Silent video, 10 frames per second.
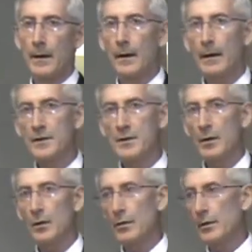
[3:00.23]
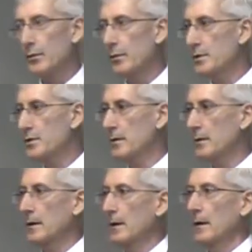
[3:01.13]
I spoke with
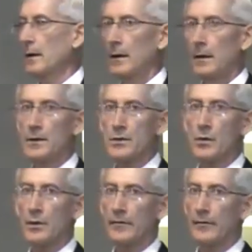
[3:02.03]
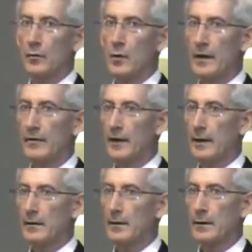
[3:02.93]
Richard and his wonderful wife,
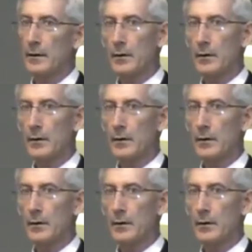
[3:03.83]
Helga,